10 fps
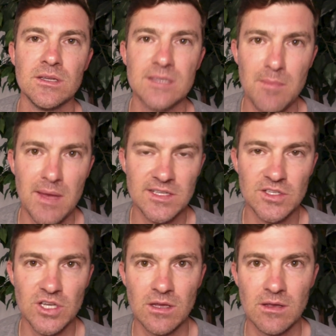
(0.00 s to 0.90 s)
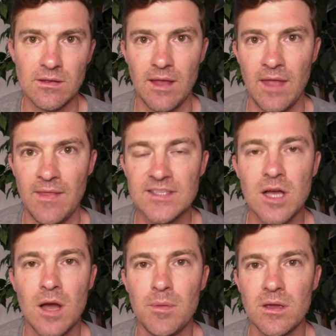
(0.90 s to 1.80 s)
to messaging. And that
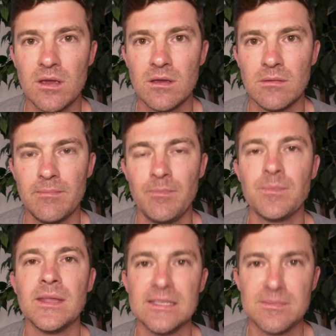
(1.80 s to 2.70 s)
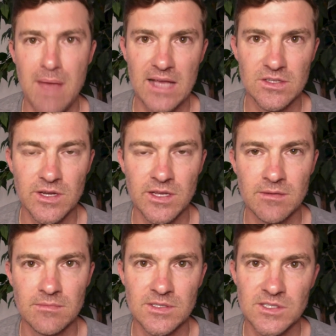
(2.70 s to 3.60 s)
topic is mastery.
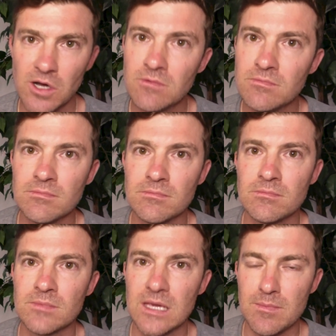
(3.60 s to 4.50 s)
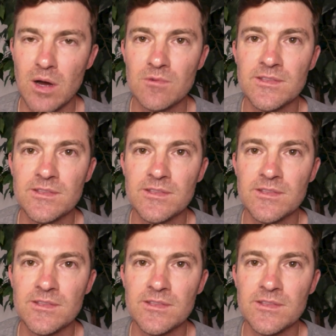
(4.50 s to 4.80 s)
So, keep on